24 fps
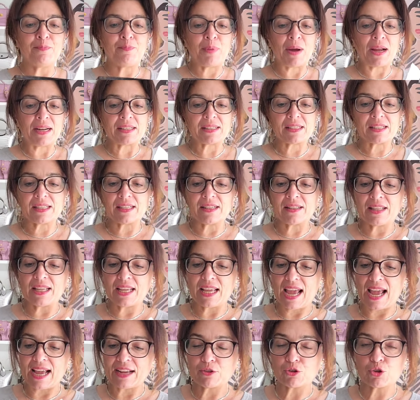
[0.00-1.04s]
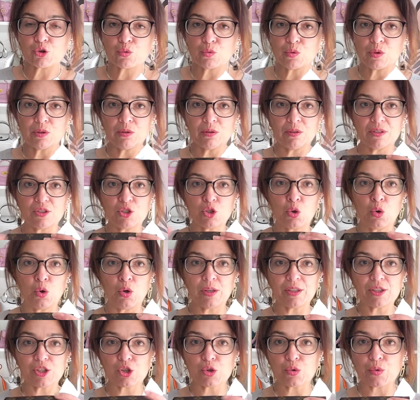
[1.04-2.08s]
But the actual
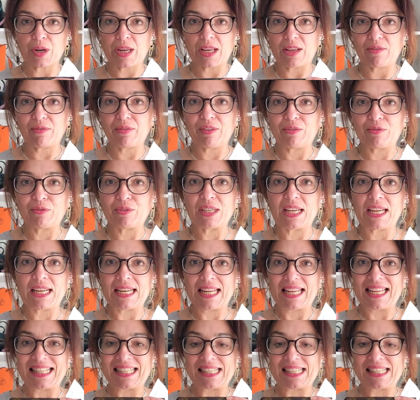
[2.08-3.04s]
toiletry 15